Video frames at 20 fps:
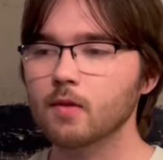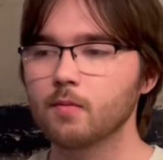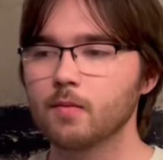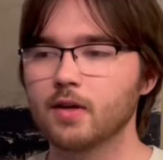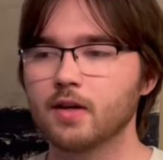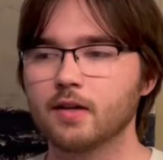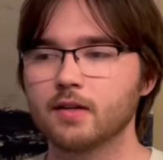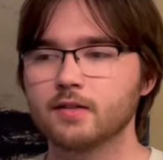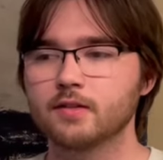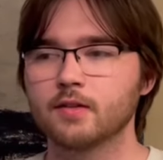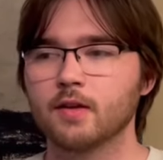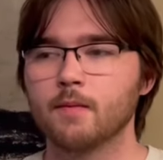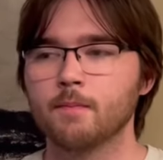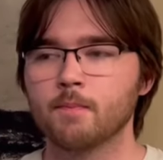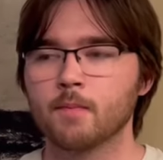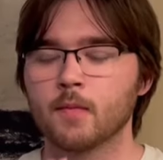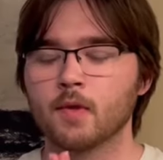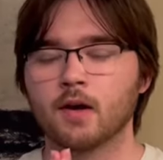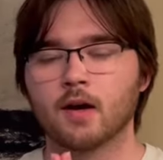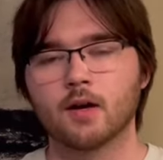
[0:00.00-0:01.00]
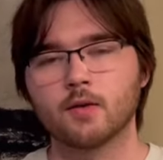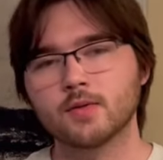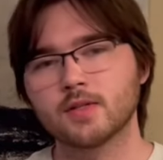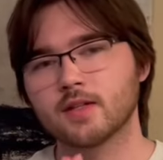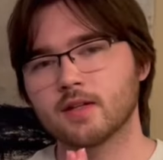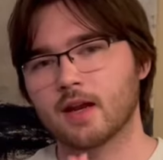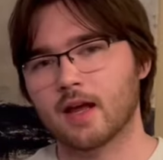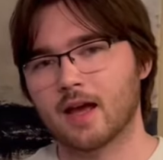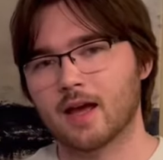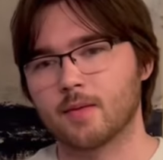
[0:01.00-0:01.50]
because I
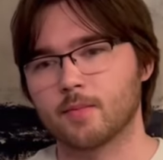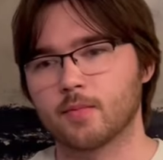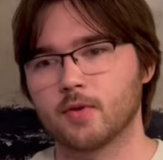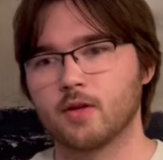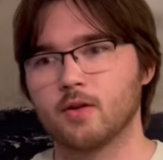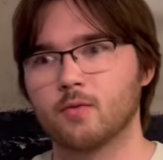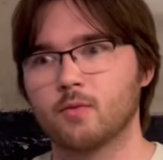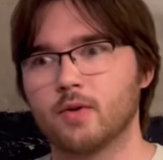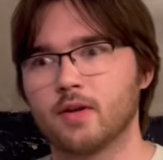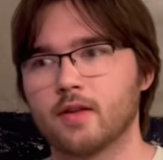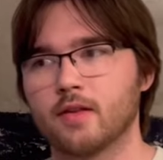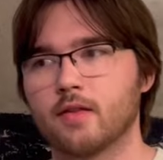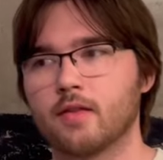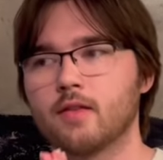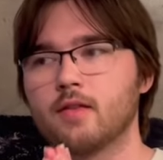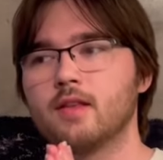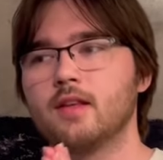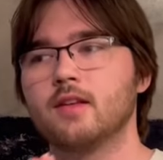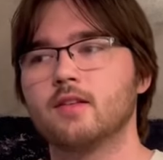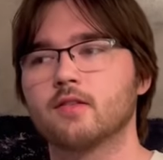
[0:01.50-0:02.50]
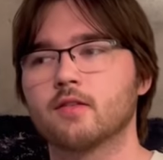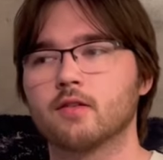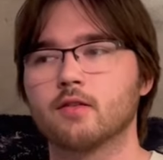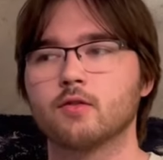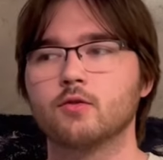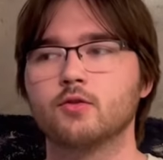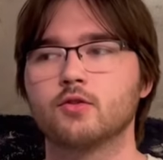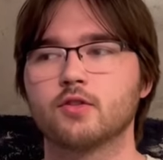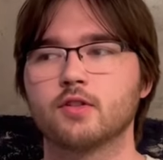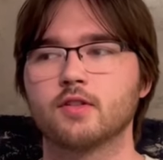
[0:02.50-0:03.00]
wasn't happy with the
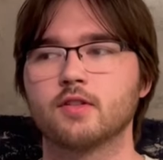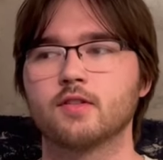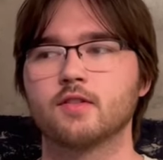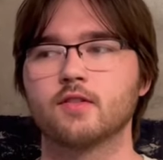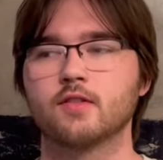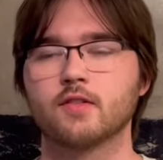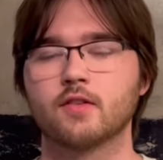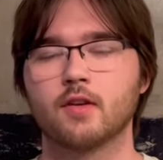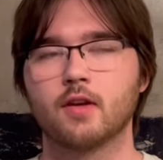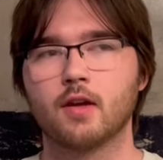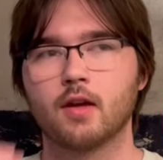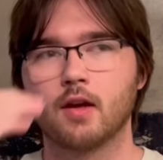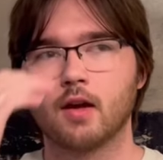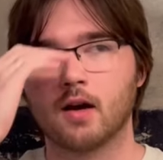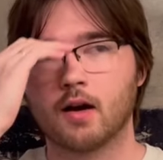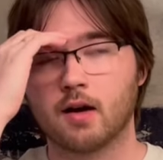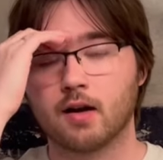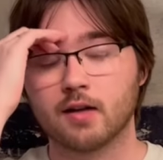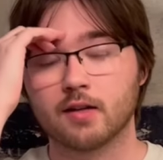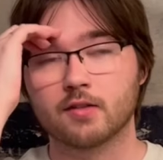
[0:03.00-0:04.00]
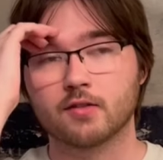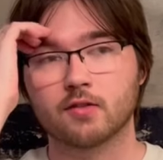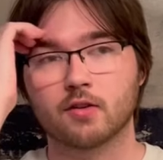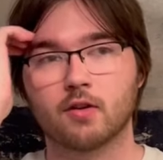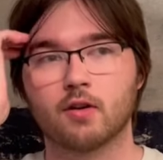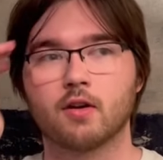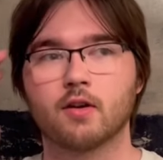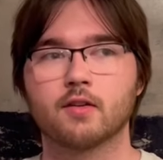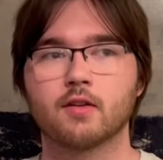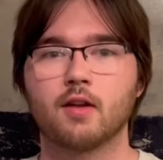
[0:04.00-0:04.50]
solutions I saw
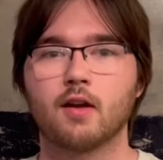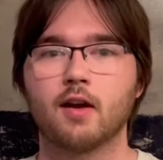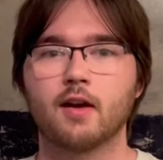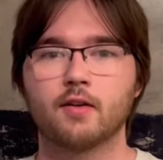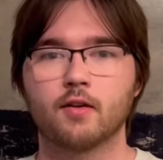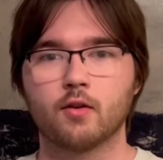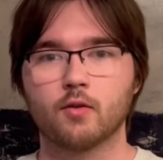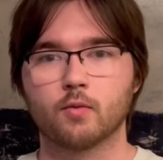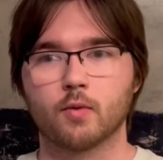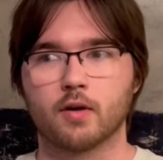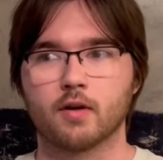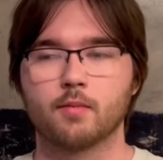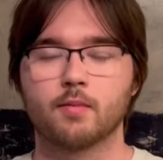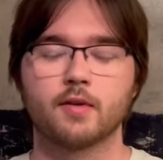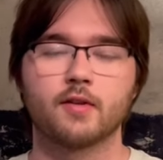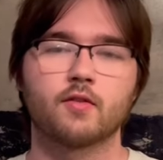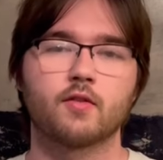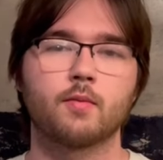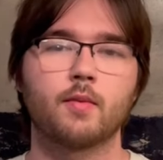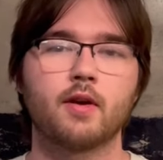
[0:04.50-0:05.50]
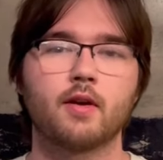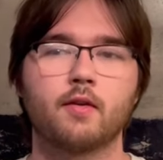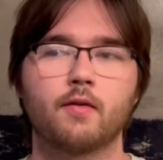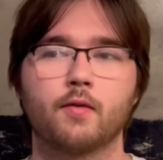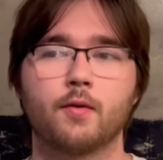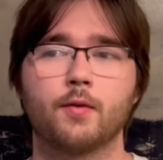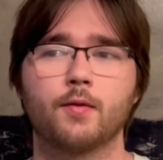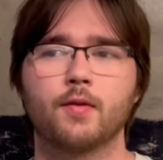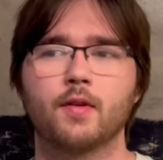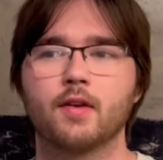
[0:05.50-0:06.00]
online on where to place the
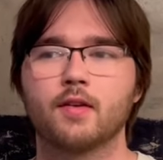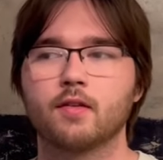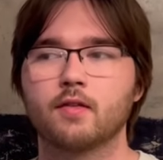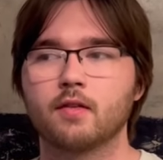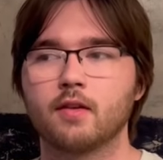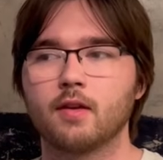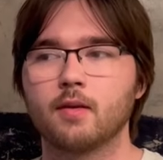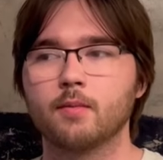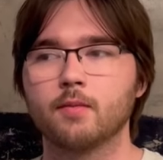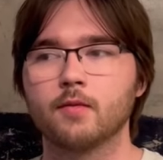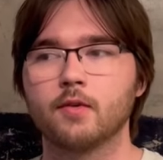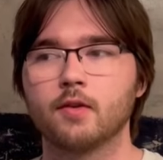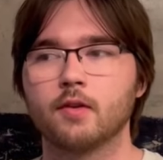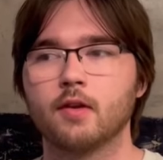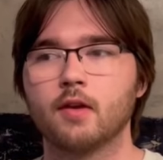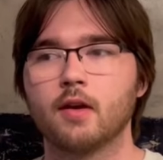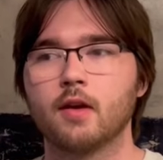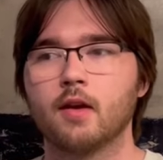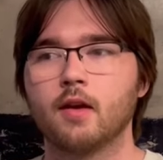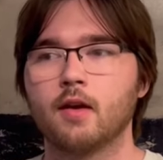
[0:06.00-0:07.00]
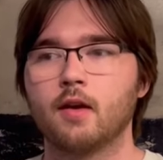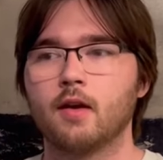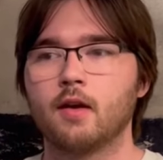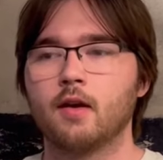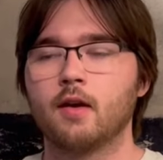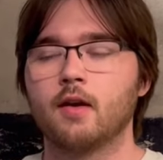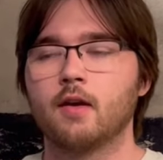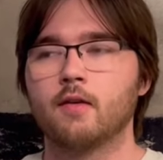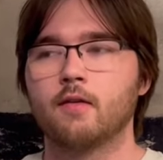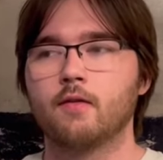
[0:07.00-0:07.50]
microphone. They seemed
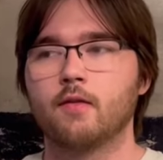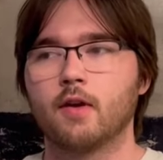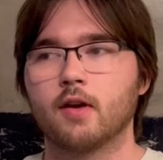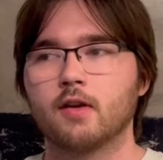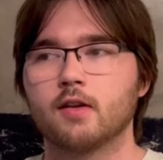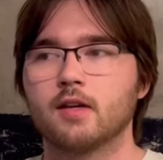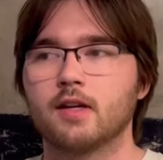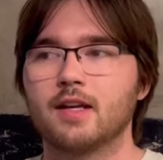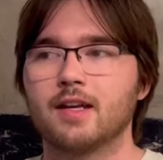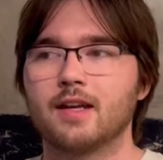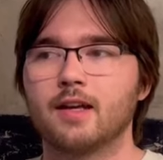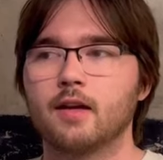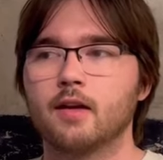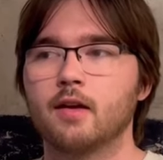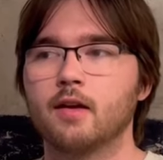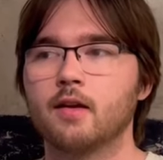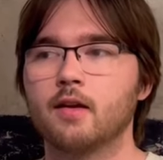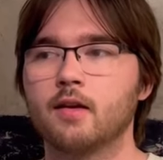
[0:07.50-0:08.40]
very